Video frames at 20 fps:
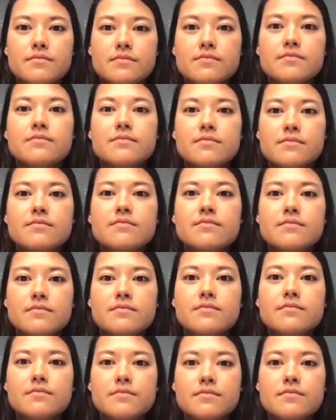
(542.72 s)
real
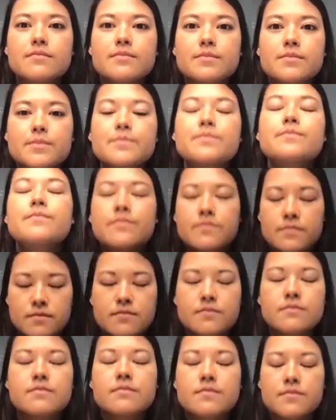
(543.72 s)
stress of having
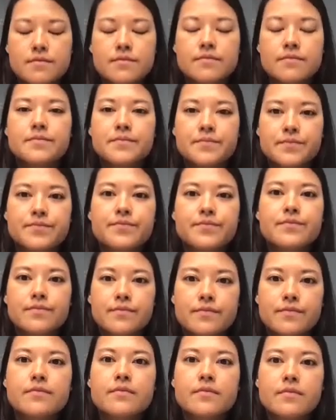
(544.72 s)
to pay day-to-day
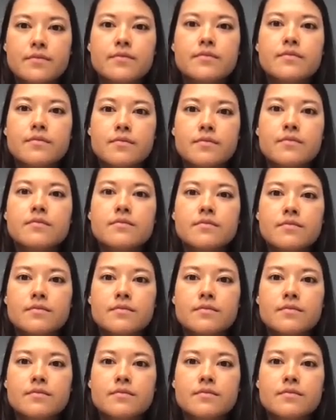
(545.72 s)
bills, right?